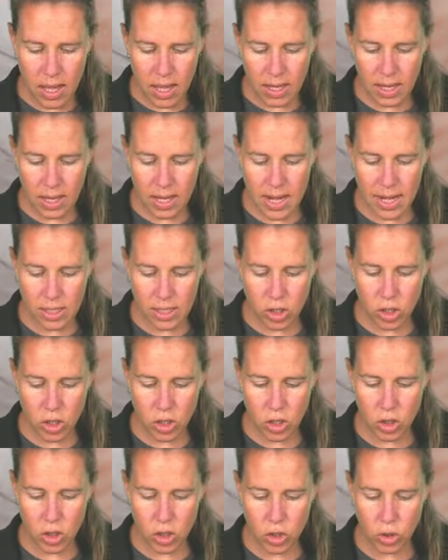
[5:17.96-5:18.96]
connect to
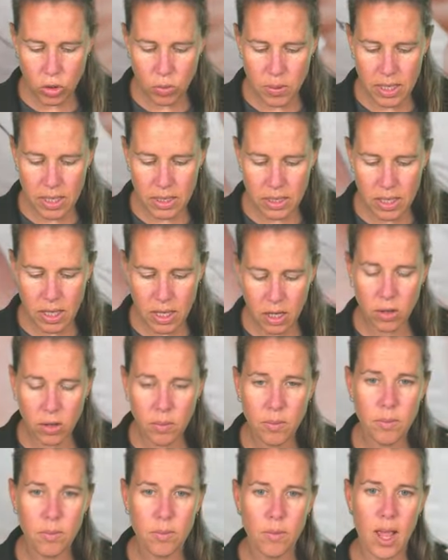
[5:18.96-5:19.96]
the two beads
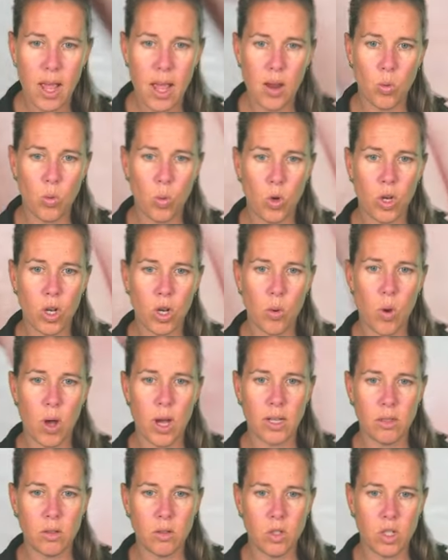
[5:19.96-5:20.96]
here, and we'll go
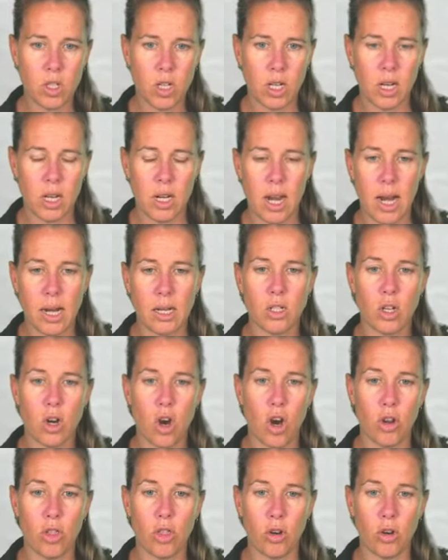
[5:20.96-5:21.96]
on to connect
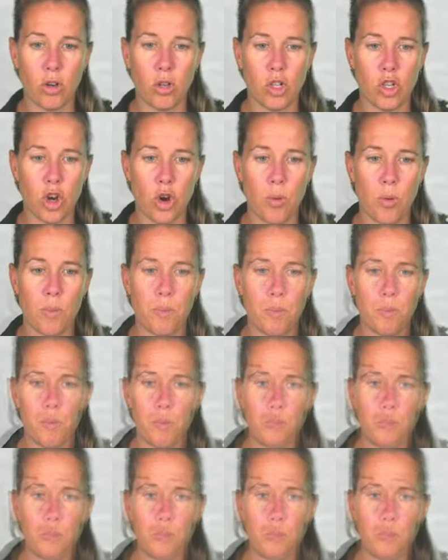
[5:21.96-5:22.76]
our third dome.